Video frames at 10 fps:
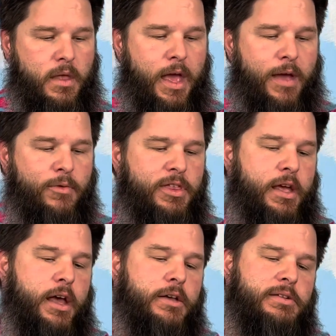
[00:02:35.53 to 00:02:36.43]

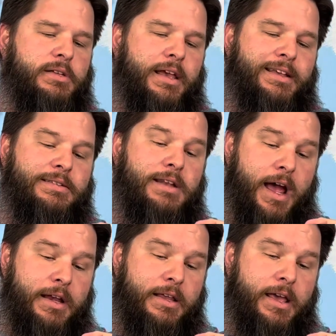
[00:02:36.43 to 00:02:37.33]
Everything else is
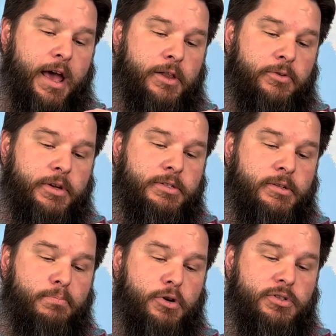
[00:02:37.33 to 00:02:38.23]
90 calories
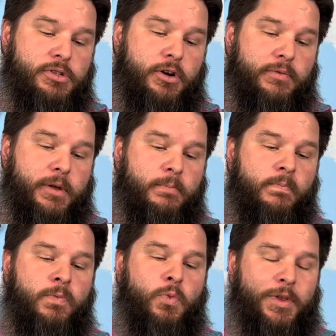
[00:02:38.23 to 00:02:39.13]
per
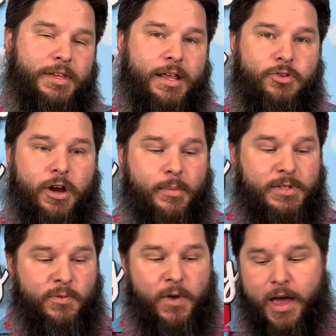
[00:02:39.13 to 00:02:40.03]
serving with 10 grams
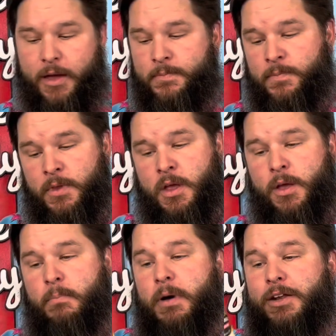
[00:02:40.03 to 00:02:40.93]
of fat,
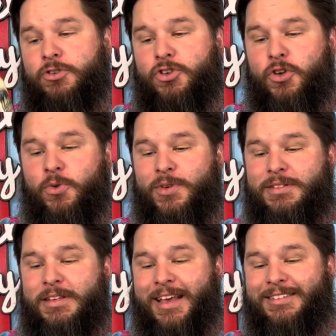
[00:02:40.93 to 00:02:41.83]
but
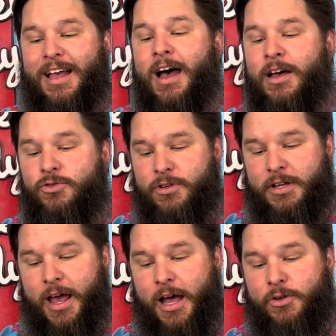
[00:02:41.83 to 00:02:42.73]
Duke's is 100
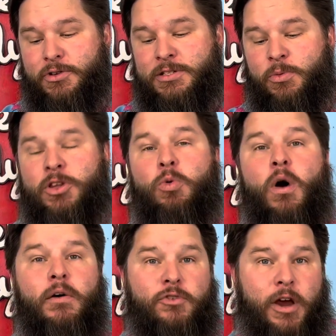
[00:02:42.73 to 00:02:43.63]
calories with
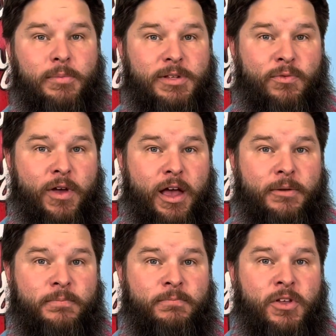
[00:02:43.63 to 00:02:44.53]
12 grams of fat.
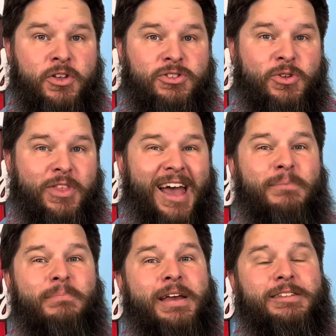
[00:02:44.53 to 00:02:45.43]
So that
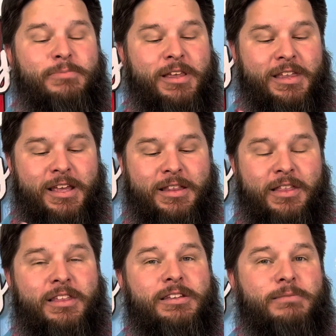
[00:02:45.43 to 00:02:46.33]
makes me think that
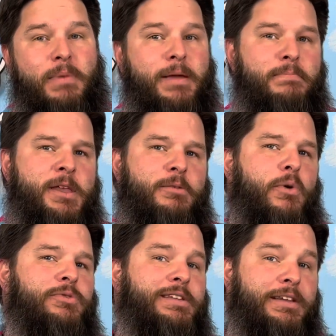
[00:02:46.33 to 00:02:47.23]
this might be the
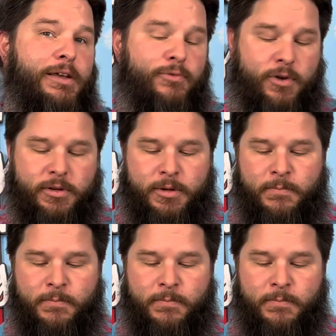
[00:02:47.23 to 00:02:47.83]
most different.